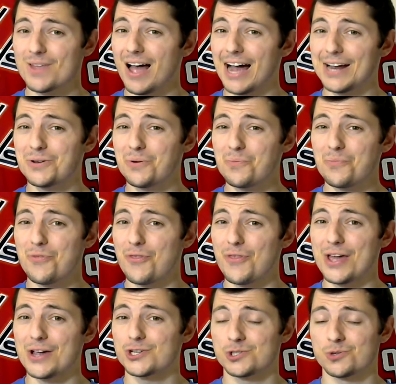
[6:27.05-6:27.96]
I don't
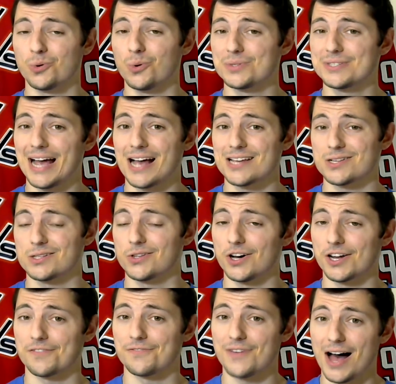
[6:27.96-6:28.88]
think Schultz has a
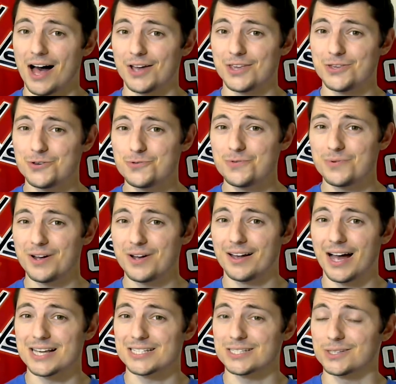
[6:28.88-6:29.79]
lot of value
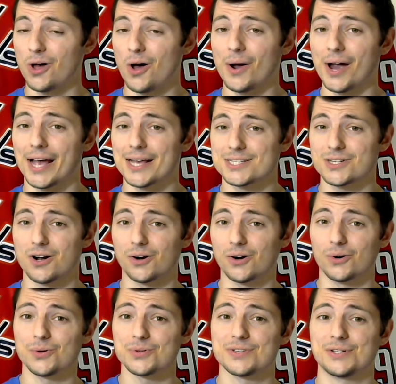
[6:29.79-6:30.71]
as long as
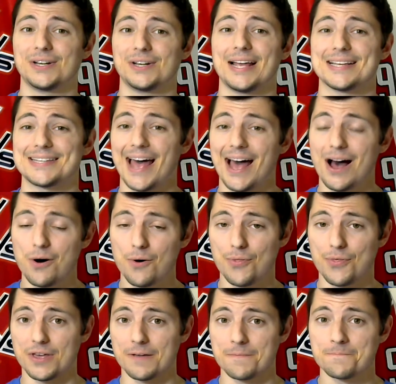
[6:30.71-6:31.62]
Carlson is
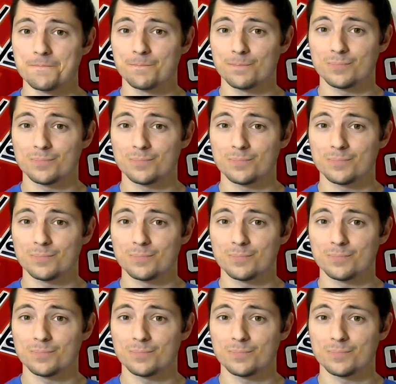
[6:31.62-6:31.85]
healthy.